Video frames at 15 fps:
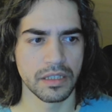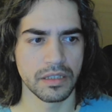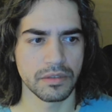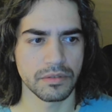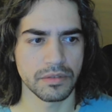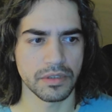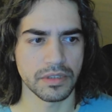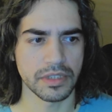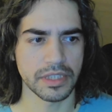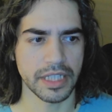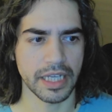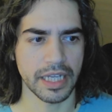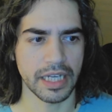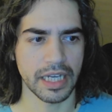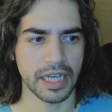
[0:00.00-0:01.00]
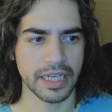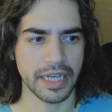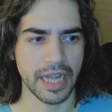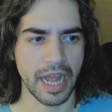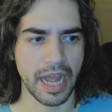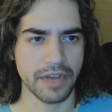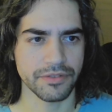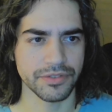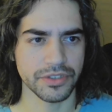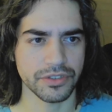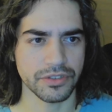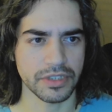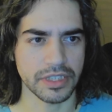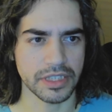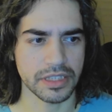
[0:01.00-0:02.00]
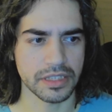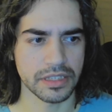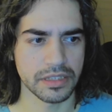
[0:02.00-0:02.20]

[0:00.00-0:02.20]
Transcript: We'll only add like half strength.